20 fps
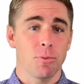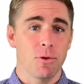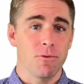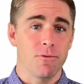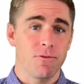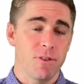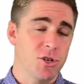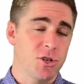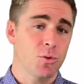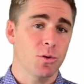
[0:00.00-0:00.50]
you
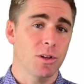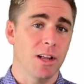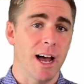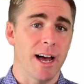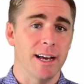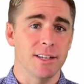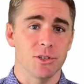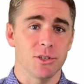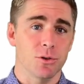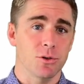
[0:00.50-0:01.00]

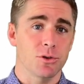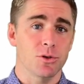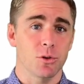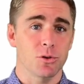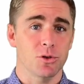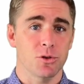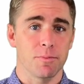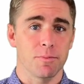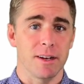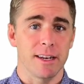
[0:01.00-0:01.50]
visualize your
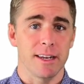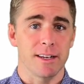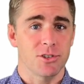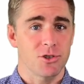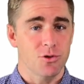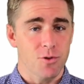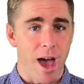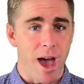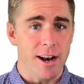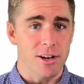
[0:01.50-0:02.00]
social media
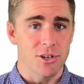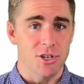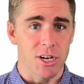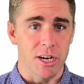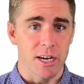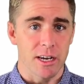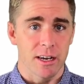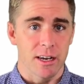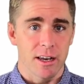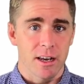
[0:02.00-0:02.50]

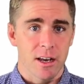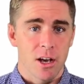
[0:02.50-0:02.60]
strategy